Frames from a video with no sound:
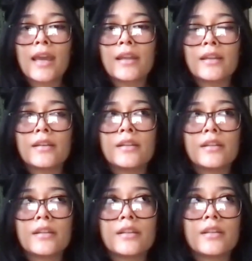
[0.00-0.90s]

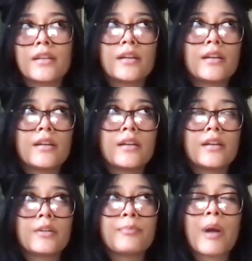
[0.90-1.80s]
And
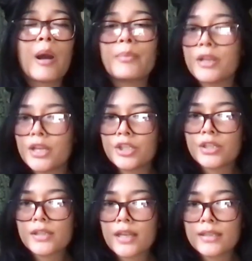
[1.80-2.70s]
the
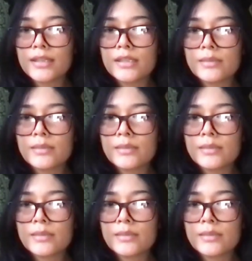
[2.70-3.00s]
populations that